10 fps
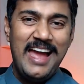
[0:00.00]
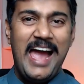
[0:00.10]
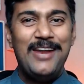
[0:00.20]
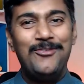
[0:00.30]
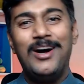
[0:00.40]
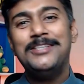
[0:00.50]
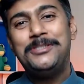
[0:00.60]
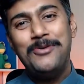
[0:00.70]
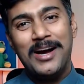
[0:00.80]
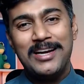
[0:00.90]
And
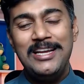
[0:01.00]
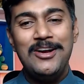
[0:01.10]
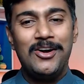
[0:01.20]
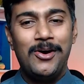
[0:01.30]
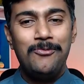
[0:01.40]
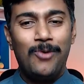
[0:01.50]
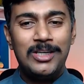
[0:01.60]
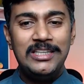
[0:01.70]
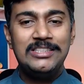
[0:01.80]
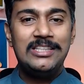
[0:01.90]
once you are clear on
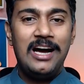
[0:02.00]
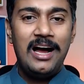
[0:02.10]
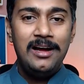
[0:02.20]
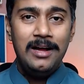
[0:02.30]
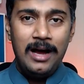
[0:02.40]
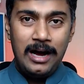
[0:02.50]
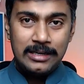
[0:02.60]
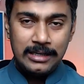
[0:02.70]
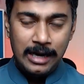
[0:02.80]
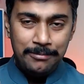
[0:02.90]
what is the
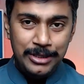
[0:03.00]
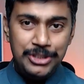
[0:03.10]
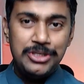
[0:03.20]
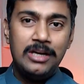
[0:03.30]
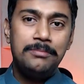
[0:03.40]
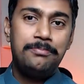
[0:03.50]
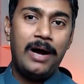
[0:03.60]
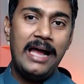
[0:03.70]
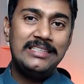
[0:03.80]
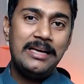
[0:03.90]
commission
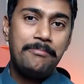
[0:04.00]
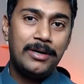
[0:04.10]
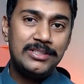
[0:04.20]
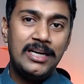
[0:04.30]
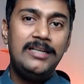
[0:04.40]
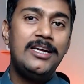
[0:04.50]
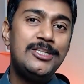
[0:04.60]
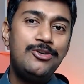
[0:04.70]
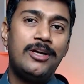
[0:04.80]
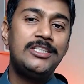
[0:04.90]
as a
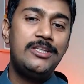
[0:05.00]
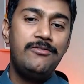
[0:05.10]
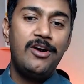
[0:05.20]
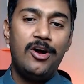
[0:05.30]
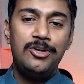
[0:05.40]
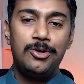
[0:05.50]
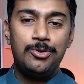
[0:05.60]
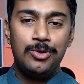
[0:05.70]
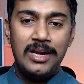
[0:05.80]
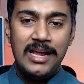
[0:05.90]
percentage you are receiving on your
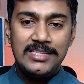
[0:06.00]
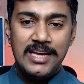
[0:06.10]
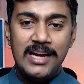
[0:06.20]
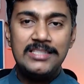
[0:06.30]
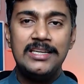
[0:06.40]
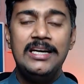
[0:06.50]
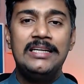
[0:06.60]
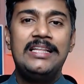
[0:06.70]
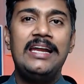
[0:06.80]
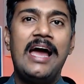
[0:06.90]
total assets,
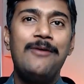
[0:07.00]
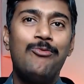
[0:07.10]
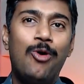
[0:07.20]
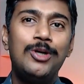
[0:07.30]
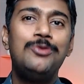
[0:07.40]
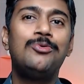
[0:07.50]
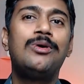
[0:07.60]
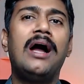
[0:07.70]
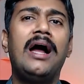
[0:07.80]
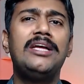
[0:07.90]
then I want you
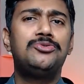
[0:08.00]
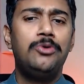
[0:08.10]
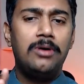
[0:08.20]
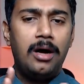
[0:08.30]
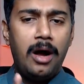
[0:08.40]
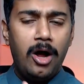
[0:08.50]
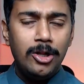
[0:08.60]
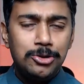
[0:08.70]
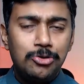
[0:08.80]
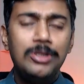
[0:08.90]
guys to
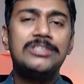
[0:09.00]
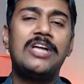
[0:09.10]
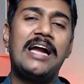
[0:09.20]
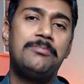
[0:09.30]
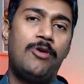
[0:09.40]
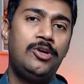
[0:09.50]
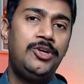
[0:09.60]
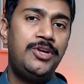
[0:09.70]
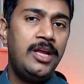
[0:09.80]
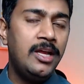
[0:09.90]
also start
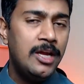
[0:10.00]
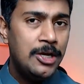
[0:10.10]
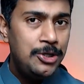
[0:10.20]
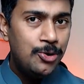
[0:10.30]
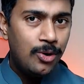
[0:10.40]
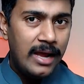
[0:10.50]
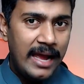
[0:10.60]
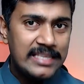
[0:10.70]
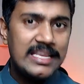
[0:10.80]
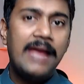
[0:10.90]
monitoring your
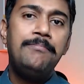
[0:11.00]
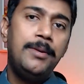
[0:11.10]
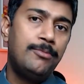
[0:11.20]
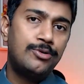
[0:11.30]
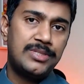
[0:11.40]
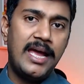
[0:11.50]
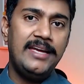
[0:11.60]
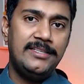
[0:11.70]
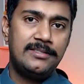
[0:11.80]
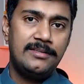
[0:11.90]
SIP book size.